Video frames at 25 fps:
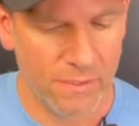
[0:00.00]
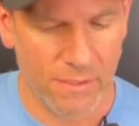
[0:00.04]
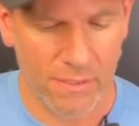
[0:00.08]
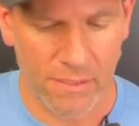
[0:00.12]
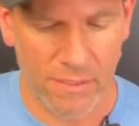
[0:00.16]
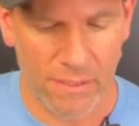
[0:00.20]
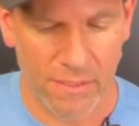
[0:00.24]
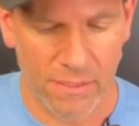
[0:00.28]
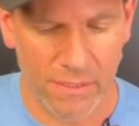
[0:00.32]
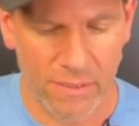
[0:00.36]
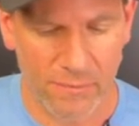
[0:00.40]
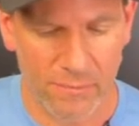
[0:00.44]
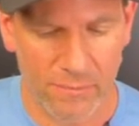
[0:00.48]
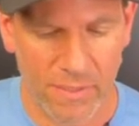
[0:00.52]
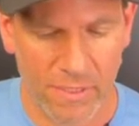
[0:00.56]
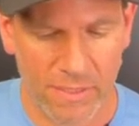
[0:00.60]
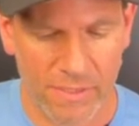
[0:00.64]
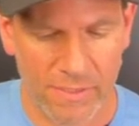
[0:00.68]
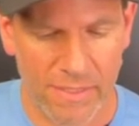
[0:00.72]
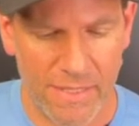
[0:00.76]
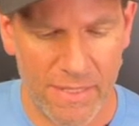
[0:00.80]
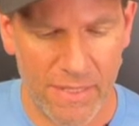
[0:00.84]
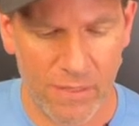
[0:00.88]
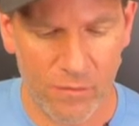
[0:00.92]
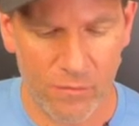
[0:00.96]

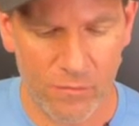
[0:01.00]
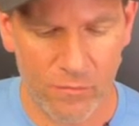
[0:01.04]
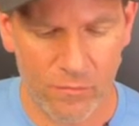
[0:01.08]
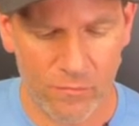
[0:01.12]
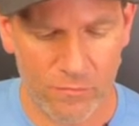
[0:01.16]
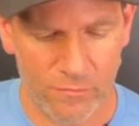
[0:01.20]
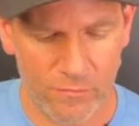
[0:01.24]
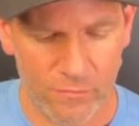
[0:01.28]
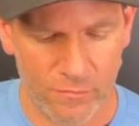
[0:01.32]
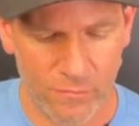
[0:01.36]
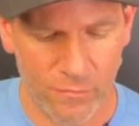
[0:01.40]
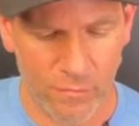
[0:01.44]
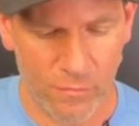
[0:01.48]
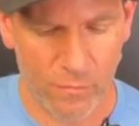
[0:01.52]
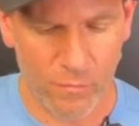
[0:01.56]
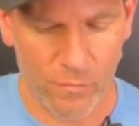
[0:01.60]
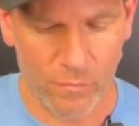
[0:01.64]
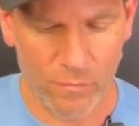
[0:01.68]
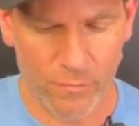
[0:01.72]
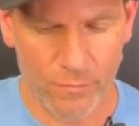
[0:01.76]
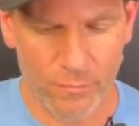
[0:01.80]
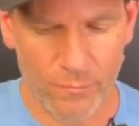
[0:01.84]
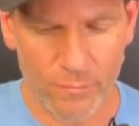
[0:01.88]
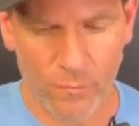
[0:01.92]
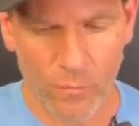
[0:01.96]
Now,
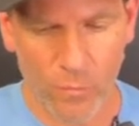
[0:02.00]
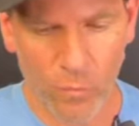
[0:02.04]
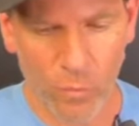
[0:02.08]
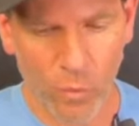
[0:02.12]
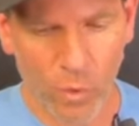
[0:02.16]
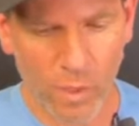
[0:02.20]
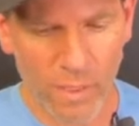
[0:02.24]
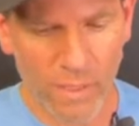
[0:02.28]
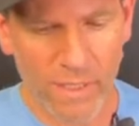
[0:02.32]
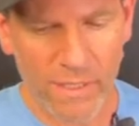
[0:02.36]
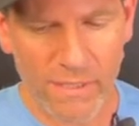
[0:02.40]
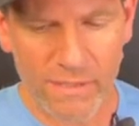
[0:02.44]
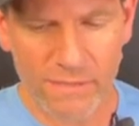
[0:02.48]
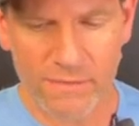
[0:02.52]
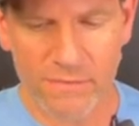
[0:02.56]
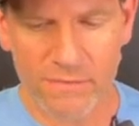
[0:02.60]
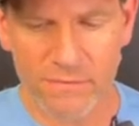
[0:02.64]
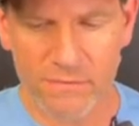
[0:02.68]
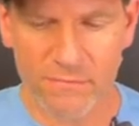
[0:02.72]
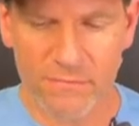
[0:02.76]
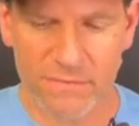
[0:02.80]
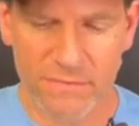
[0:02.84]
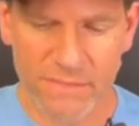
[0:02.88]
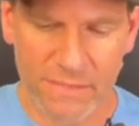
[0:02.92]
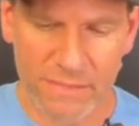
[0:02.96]
what I
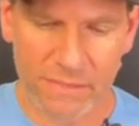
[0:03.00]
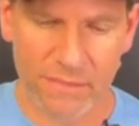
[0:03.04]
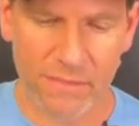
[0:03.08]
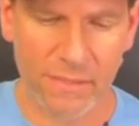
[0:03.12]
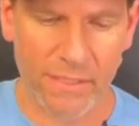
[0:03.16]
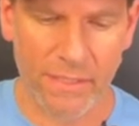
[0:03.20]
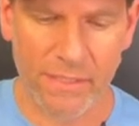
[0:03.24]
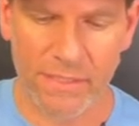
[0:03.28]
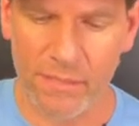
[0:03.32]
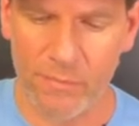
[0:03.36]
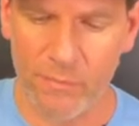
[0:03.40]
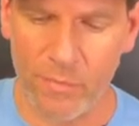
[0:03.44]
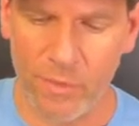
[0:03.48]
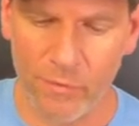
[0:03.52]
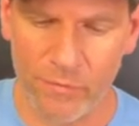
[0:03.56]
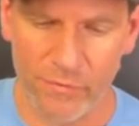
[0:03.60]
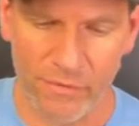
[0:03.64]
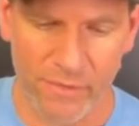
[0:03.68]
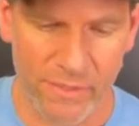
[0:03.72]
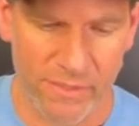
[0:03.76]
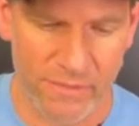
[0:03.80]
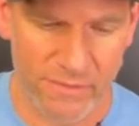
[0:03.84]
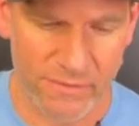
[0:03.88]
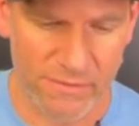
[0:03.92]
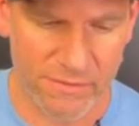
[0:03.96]
didn't like about
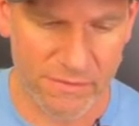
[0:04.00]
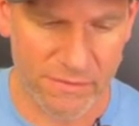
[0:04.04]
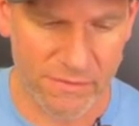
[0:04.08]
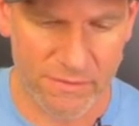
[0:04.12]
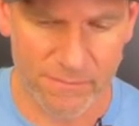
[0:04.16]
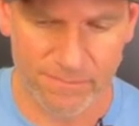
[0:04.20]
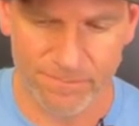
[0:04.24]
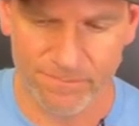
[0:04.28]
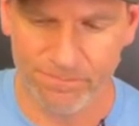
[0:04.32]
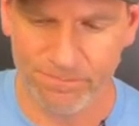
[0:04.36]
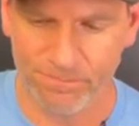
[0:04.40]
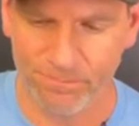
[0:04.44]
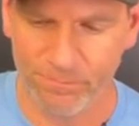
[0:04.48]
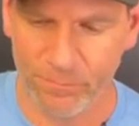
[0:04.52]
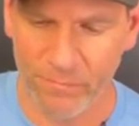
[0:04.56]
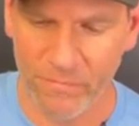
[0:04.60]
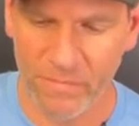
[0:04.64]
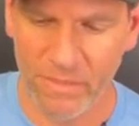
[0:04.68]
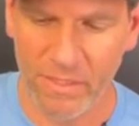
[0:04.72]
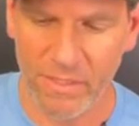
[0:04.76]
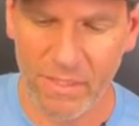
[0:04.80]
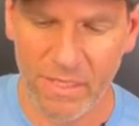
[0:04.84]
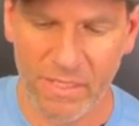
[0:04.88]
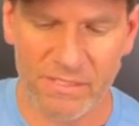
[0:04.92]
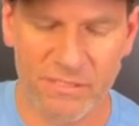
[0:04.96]
this,
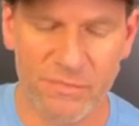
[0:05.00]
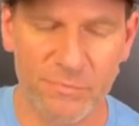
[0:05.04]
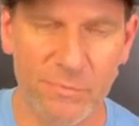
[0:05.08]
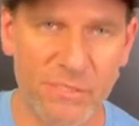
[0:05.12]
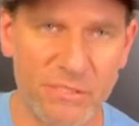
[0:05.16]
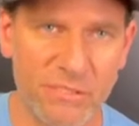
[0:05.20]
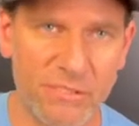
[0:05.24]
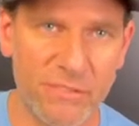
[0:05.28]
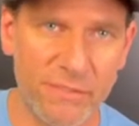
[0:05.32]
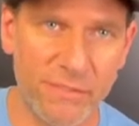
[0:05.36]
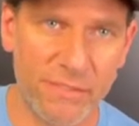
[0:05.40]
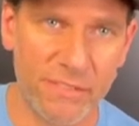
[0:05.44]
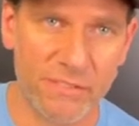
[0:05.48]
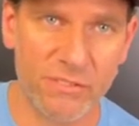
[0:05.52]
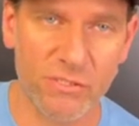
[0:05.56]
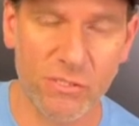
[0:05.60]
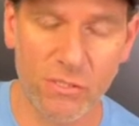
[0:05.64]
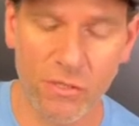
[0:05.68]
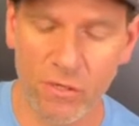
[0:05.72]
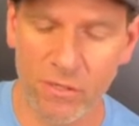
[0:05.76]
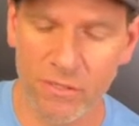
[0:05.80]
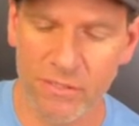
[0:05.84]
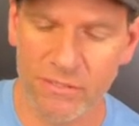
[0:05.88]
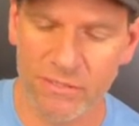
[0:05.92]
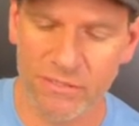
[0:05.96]
and especially this
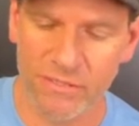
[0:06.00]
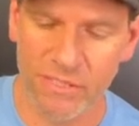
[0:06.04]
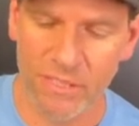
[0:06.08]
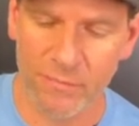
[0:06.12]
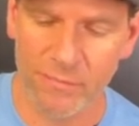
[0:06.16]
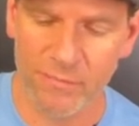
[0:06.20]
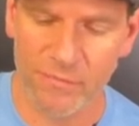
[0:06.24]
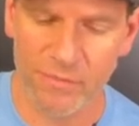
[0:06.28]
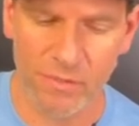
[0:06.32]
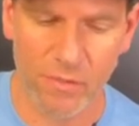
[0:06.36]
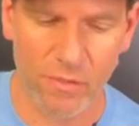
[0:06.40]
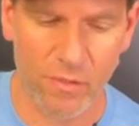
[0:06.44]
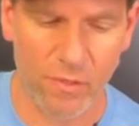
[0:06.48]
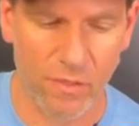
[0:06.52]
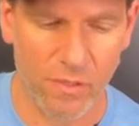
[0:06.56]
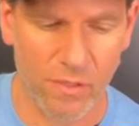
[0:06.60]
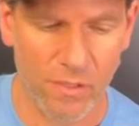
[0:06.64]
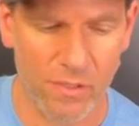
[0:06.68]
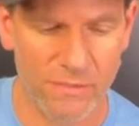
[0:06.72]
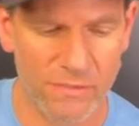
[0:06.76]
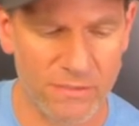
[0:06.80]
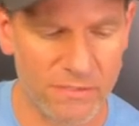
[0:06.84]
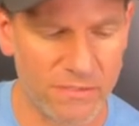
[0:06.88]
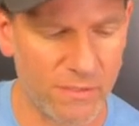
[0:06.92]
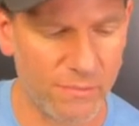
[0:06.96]
concept
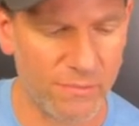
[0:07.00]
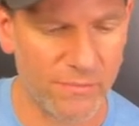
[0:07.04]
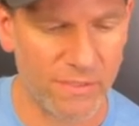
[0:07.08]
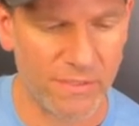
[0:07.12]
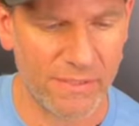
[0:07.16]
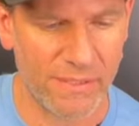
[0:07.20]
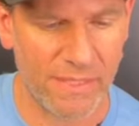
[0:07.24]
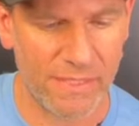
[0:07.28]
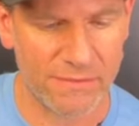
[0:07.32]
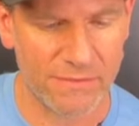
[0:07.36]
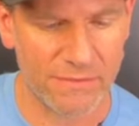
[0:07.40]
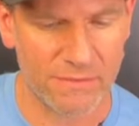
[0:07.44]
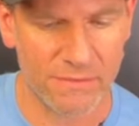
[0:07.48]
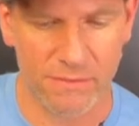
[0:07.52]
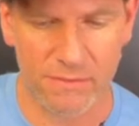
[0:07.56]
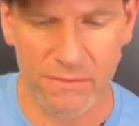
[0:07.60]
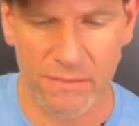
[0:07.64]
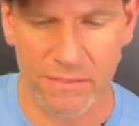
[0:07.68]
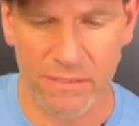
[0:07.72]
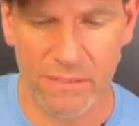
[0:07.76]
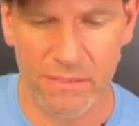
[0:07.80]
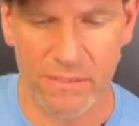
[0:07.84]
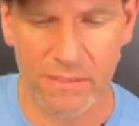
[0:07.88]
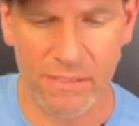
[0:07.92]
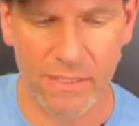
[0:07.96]
on something that's an
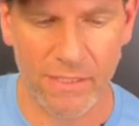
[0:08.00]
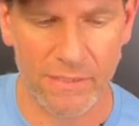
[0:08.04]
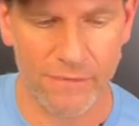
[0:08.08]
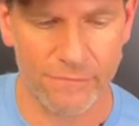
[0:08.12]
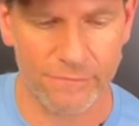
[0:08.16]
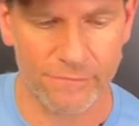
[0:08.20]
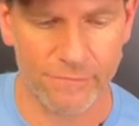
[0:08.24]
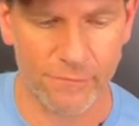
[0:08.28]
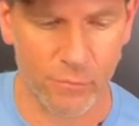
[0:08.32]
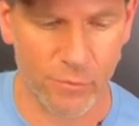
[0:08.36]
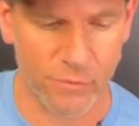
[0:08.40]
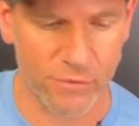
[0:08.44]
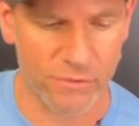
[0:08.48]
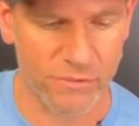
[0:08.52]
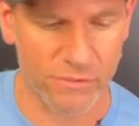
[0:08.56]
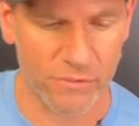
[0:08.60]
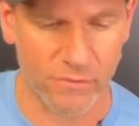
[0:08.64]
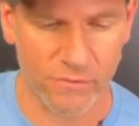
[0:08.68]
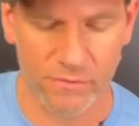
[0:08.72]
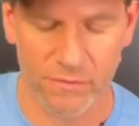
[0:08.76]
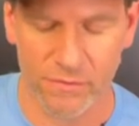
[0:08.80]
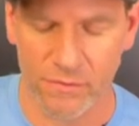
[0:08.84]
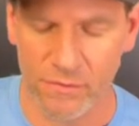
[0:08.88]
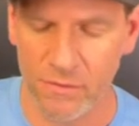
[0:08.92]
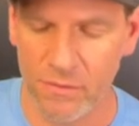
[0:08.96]
inline
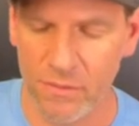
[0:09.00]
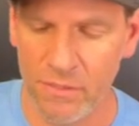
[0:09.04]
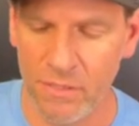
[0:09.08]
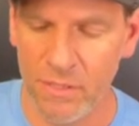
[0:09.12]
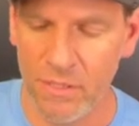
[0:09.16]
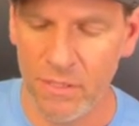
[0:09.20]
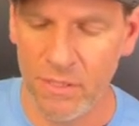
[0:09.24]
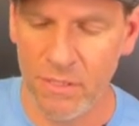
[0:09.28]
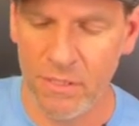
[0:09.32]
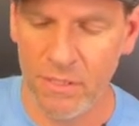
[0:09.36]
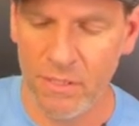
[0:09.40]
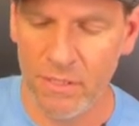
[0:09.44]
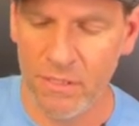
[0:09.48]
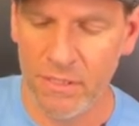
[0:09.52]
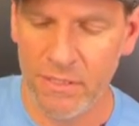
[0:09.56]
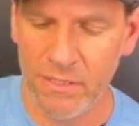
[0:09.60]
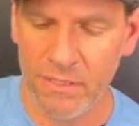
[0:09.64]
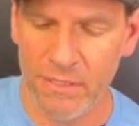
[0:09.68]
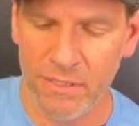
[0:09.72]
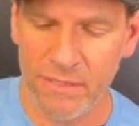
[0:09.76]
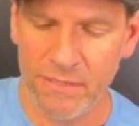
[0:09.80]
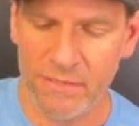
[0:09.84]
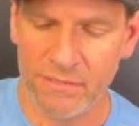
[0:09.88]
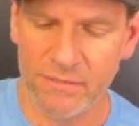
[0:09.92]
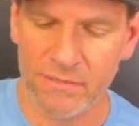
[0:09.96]
four-cylinder,
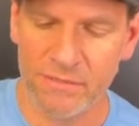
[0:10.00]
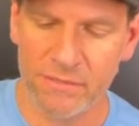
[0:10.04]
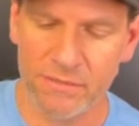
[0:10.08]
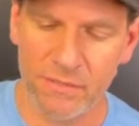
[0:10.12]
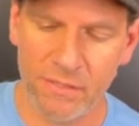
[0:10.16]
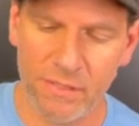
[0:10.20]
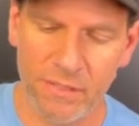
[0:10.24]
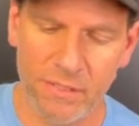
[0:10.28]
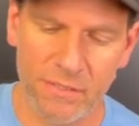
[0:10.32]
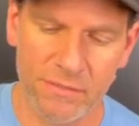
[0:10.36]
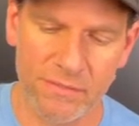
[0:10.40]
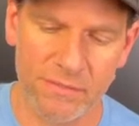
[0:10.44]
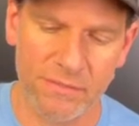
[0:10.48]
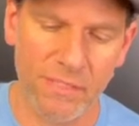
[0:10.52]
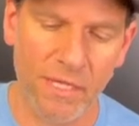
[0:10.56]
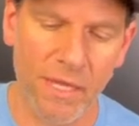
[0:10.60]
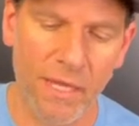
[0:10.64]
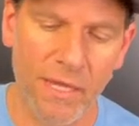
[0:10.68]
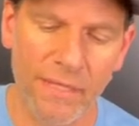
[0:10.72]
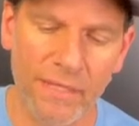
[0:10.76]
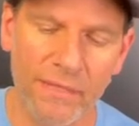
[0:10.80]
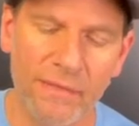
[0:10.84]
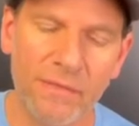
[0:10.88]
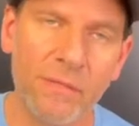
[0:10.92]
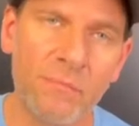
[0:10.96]
is
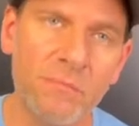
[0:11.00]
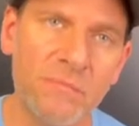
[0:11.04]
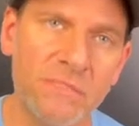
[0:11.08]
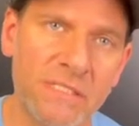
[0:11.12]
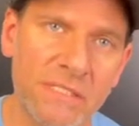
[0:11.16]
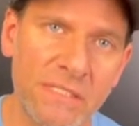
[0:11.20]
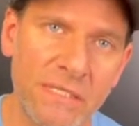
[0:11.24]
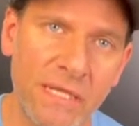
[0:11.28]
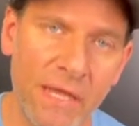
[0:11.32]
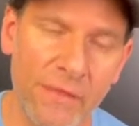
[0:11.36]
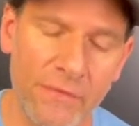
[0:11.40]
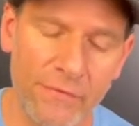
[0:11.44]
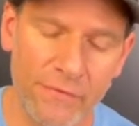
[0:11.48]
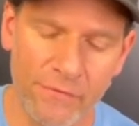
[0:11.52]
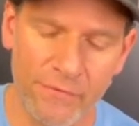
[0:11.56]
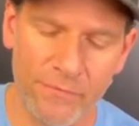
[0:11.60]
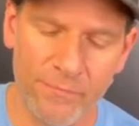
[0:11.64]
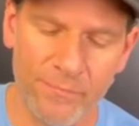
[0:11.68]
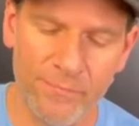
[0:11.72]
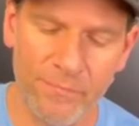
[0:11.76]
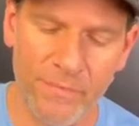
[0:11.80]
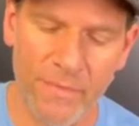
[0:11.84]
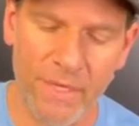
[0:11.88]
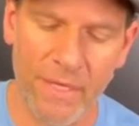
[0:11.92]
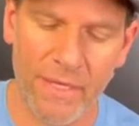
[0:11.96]
tying them together.
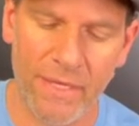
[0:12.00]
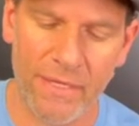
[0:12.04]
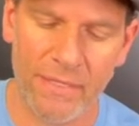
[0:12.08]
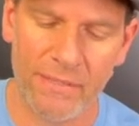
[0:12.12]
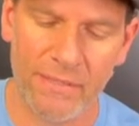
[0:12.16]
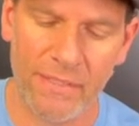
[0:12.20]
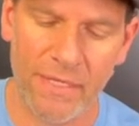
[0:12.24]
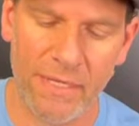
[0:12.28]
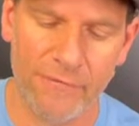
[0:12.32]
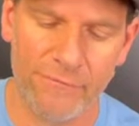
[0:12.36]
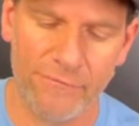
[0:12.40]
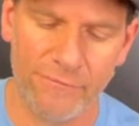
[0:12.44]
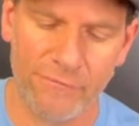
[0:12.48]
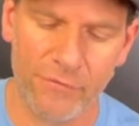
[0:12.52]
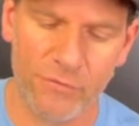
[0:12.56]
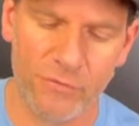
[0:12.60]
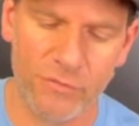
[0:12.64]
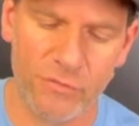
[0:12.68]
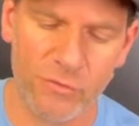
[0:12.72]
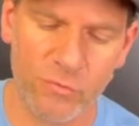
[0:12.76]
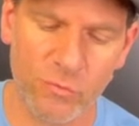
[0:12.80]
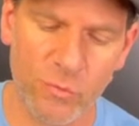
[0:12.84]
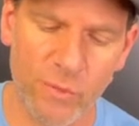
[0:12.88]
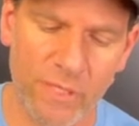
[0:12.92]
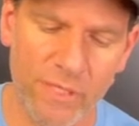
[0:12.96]
And at
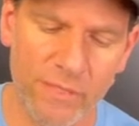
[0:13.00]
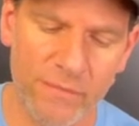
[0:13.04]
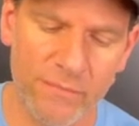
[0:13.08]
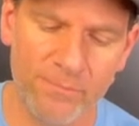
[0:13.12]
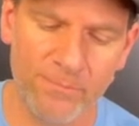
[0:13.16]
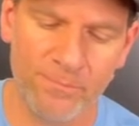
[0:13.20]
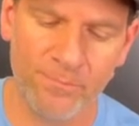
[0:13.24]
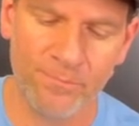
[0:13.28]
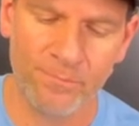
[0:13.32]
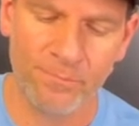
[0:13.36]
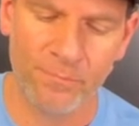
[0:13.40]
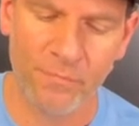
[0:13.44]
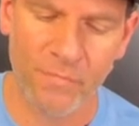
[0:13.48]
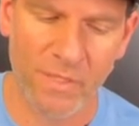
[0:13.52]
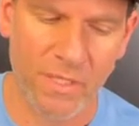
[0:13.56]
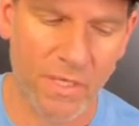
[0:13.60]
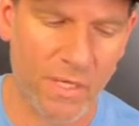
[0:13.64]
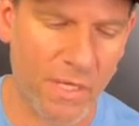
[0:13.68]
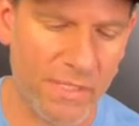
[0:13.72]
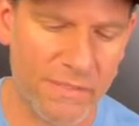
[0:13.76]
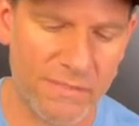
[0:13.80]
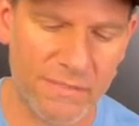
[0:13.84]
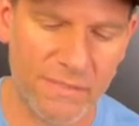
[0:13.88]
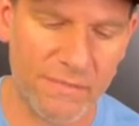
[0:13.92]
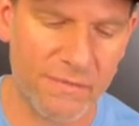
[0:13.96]
first, when
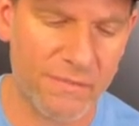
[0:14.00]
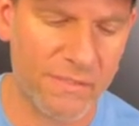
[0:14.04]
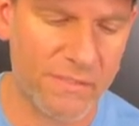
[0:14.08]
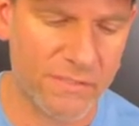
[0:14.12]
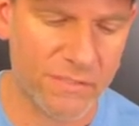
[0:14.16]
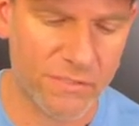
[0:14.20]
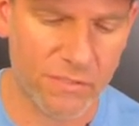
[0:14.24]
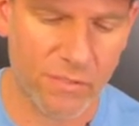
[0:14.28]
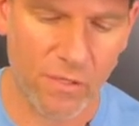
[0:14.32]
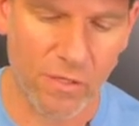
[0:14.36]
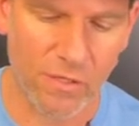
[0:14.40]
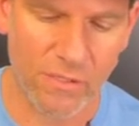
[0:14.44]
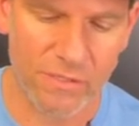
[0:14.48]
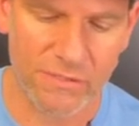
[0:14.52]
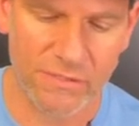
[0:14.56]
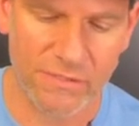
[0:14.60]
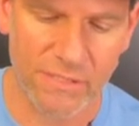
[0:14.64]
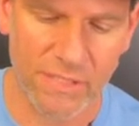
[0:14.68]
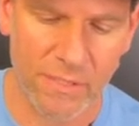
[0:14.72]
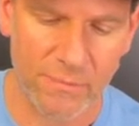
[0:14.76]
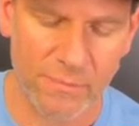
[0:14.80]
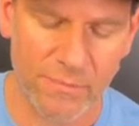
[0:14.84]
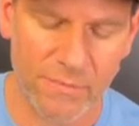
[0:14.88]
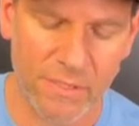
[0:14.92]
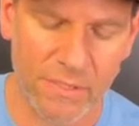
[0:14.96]
I did this
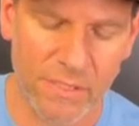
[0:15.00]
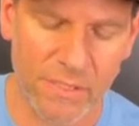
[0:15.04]
concept,